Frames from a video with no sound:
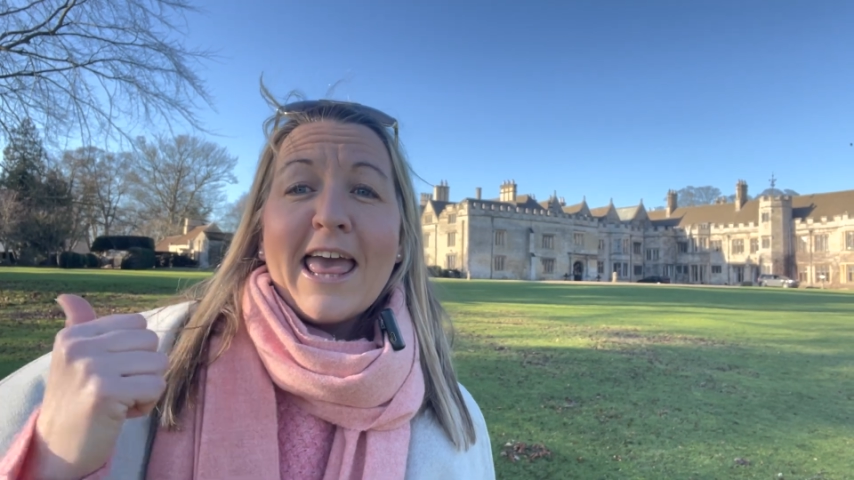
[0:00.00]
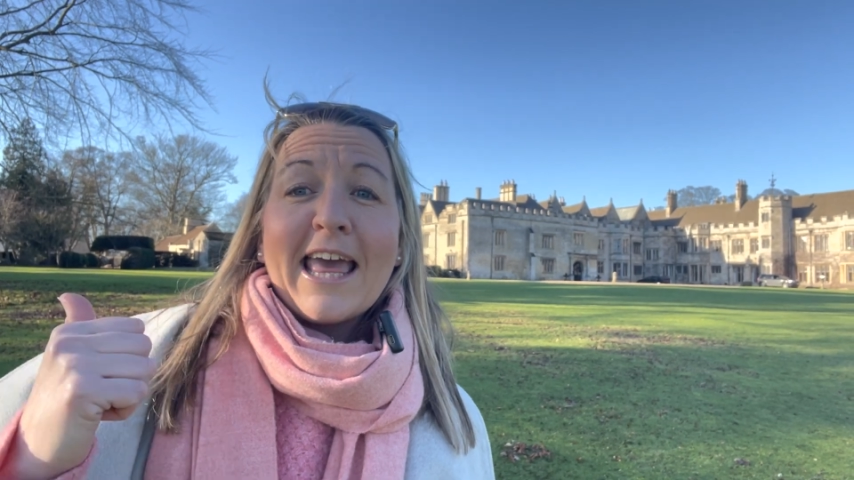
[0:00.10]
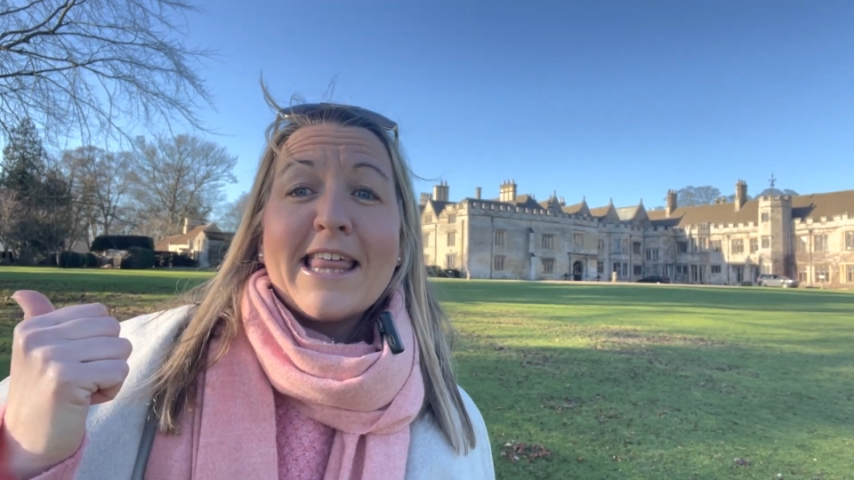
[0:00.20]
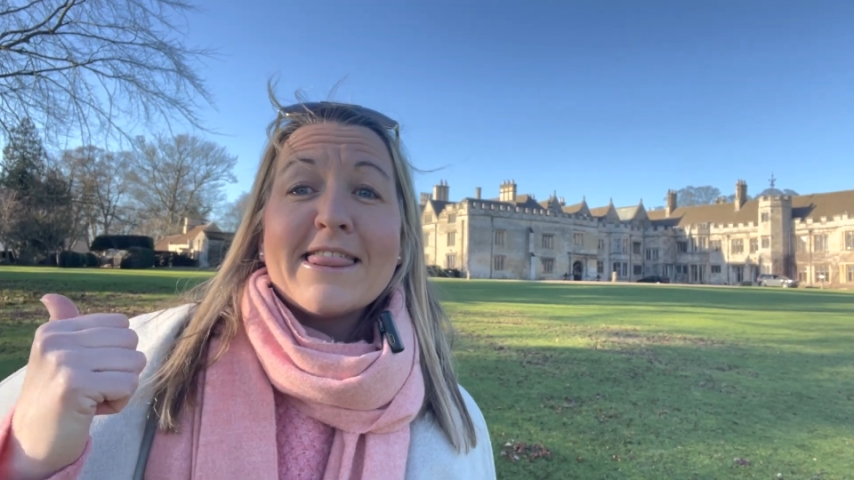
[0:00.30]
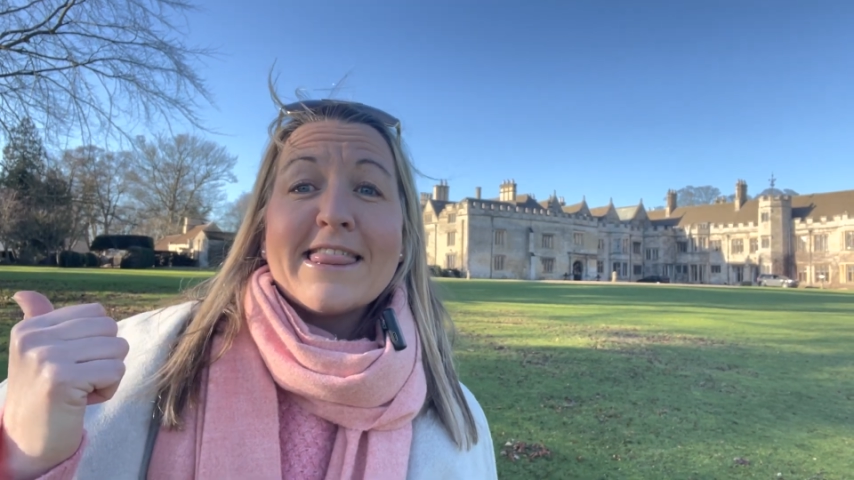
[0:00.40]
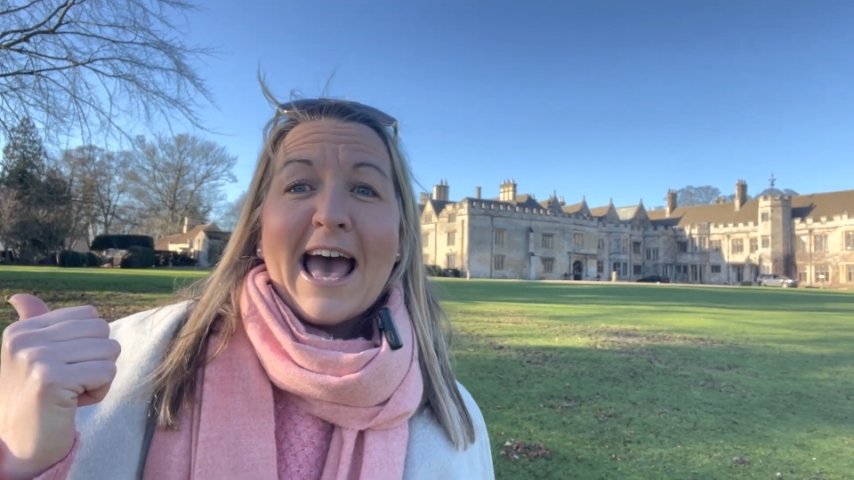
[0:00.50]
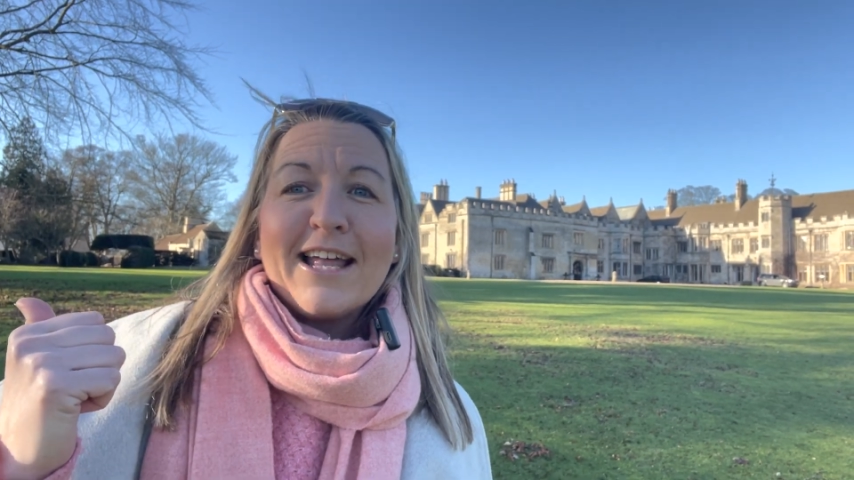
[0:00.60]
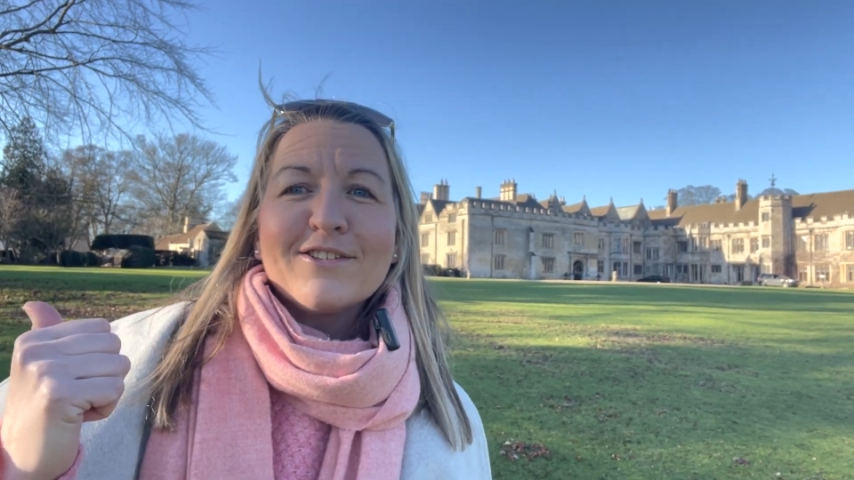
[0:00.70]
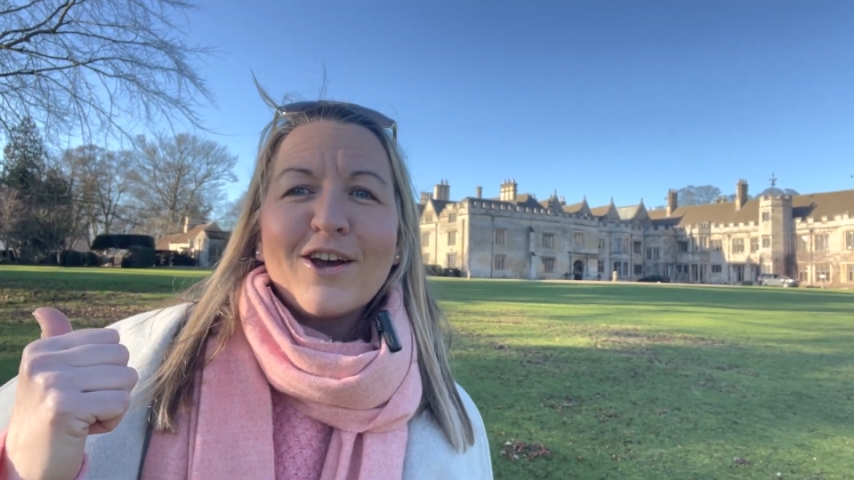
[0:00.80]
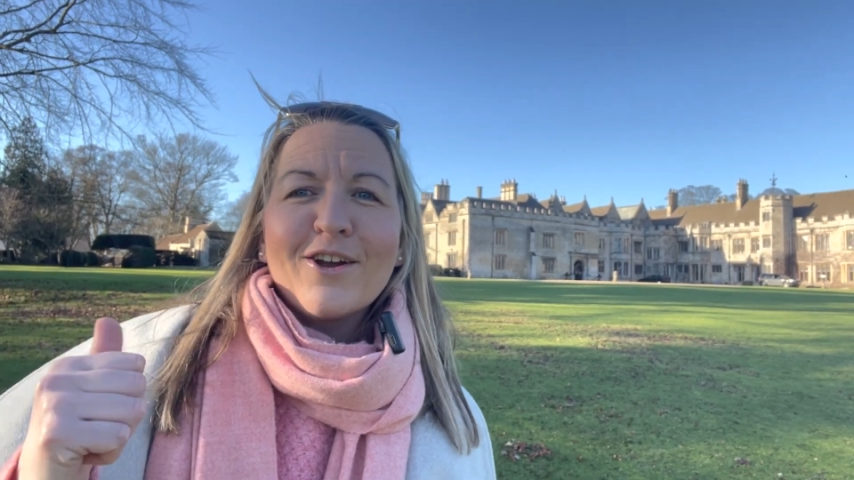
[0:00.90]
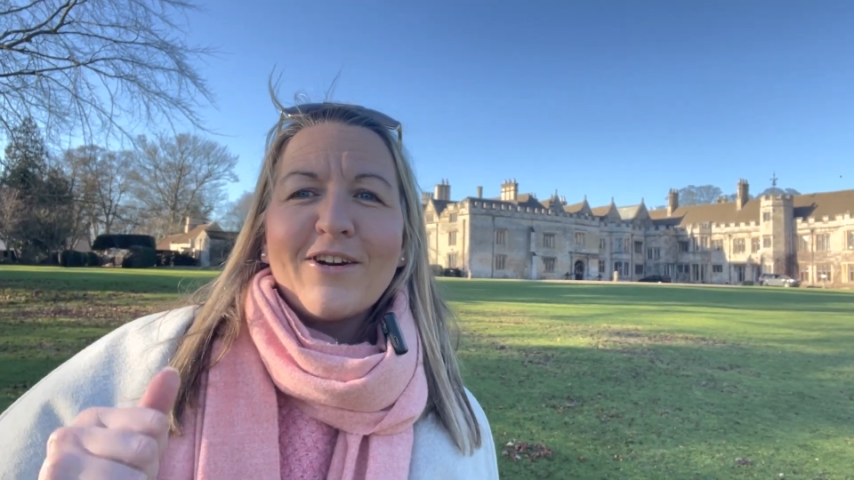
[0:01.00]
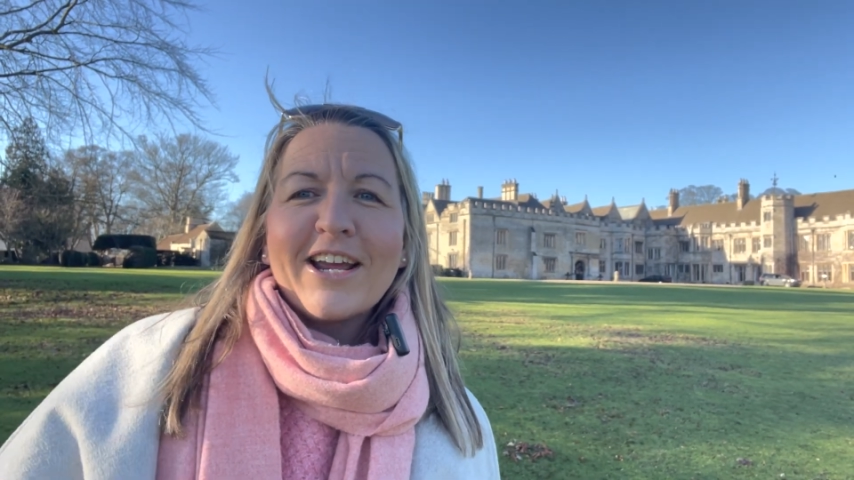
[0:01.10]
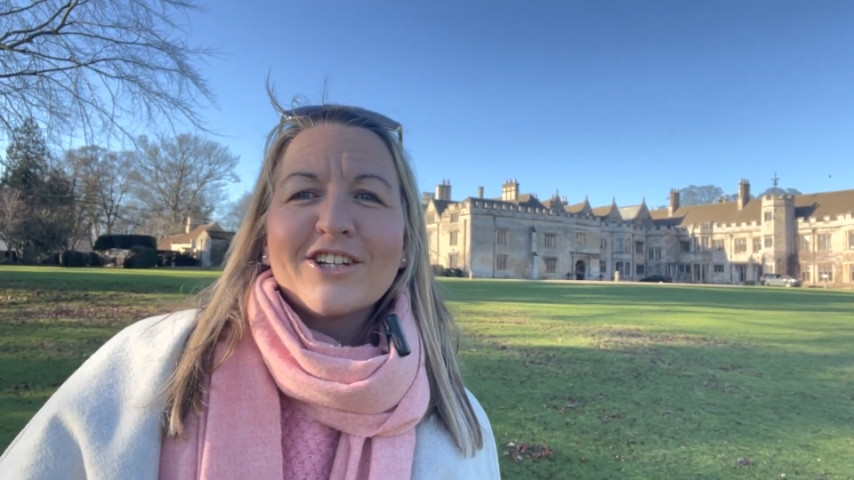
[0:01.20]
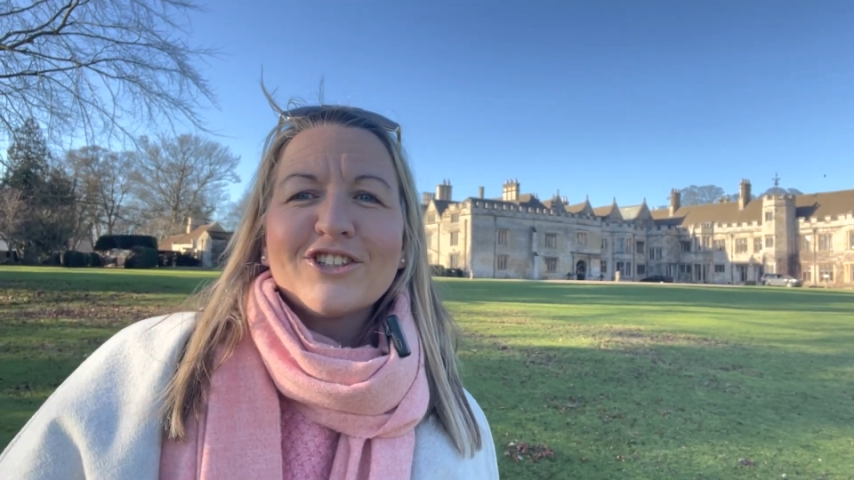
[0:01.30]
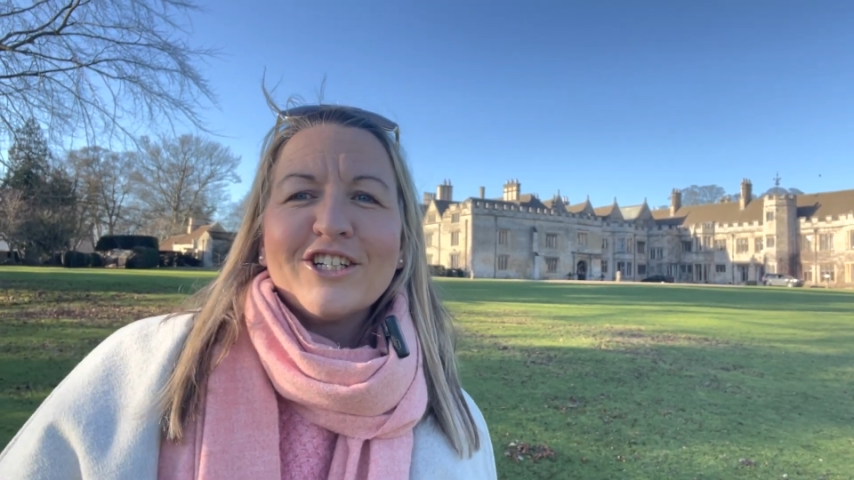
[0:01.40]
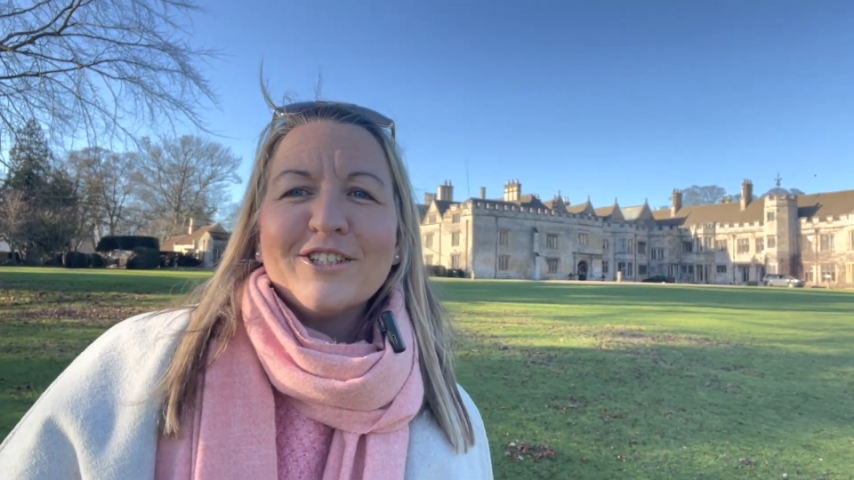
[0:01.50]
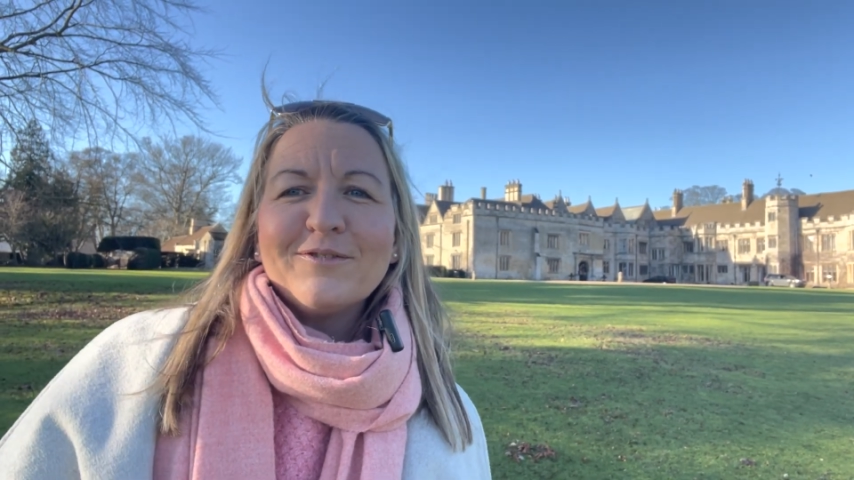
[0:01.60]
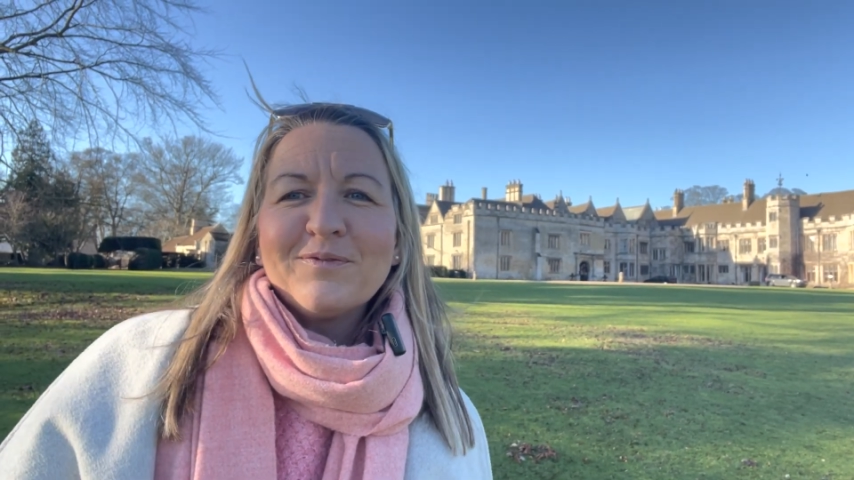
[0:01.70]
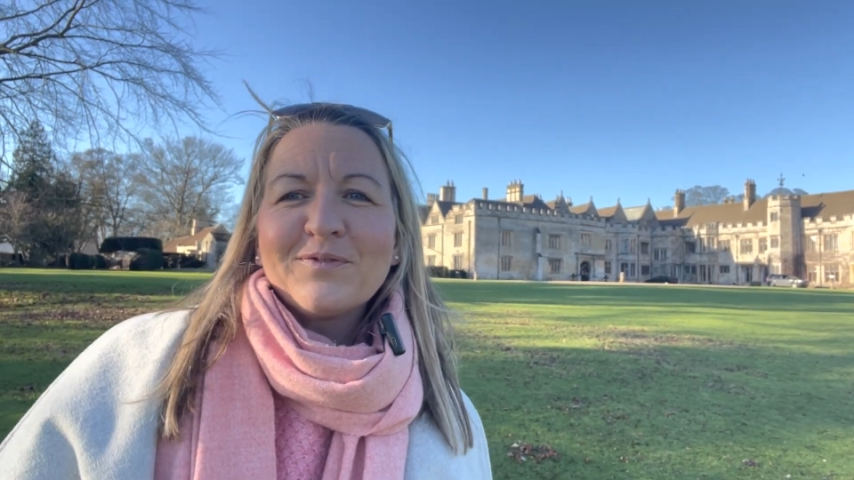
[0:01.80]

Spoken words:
in that direction.